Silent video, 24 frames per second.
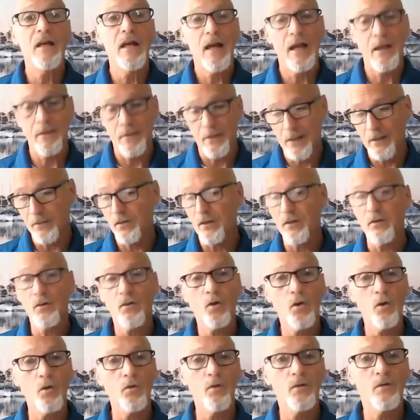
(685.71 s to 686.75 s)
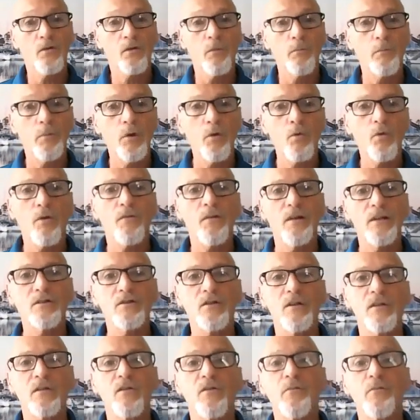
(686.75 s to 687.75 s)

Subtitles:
And this includes computer vision,